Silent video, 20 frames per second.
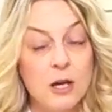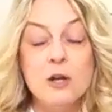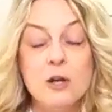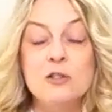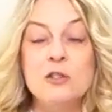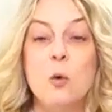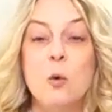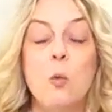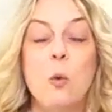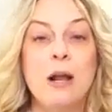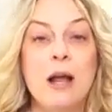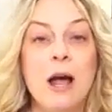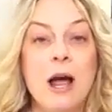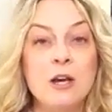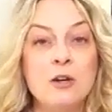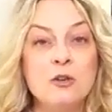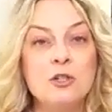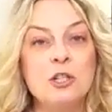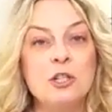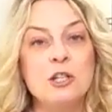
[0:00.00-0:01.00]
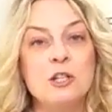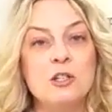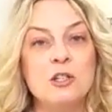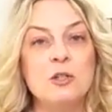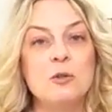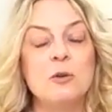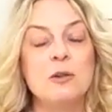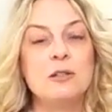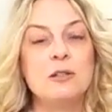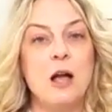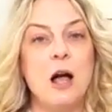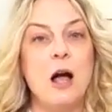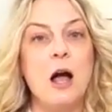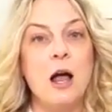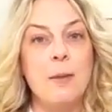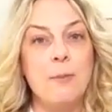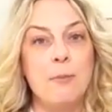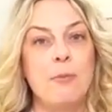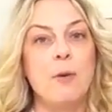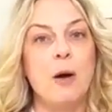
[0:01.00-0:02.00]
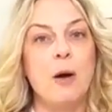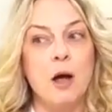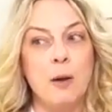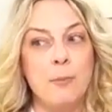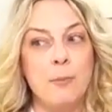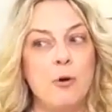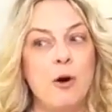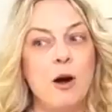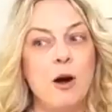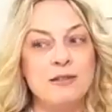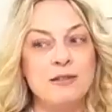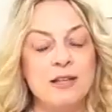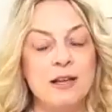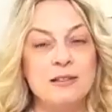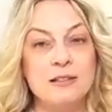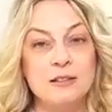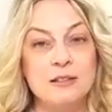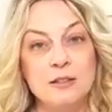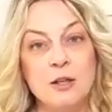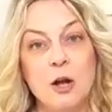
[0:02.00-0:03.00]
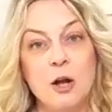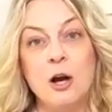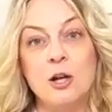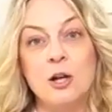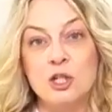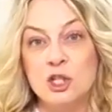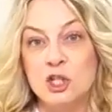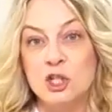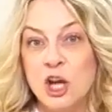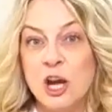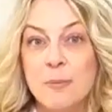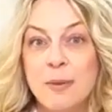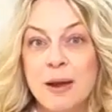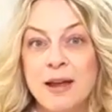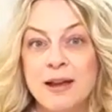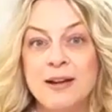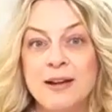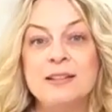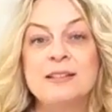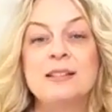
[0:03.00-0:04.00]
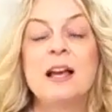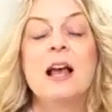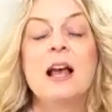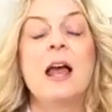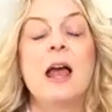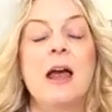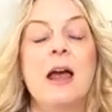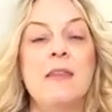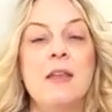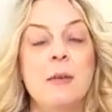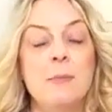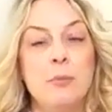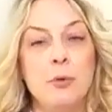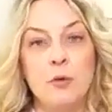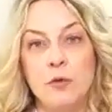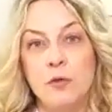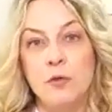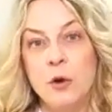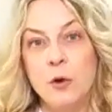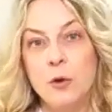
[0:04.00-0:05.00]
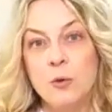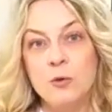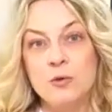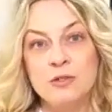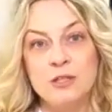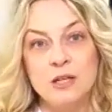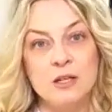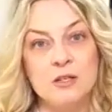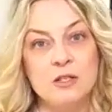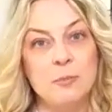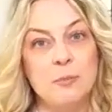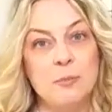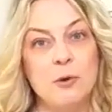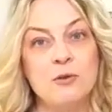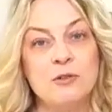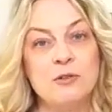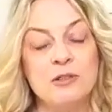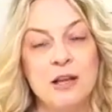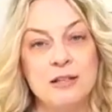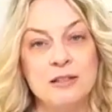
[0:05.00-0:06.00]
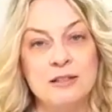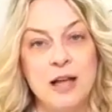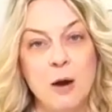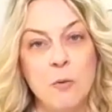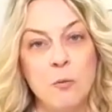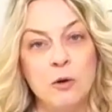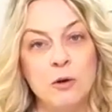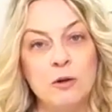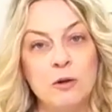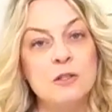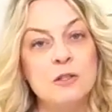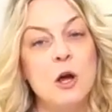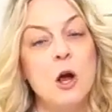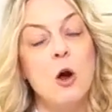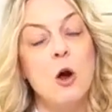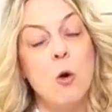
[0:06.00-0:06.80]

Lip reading: So what I usually do is I process large JPEGs and then put those into ProSelect. That works.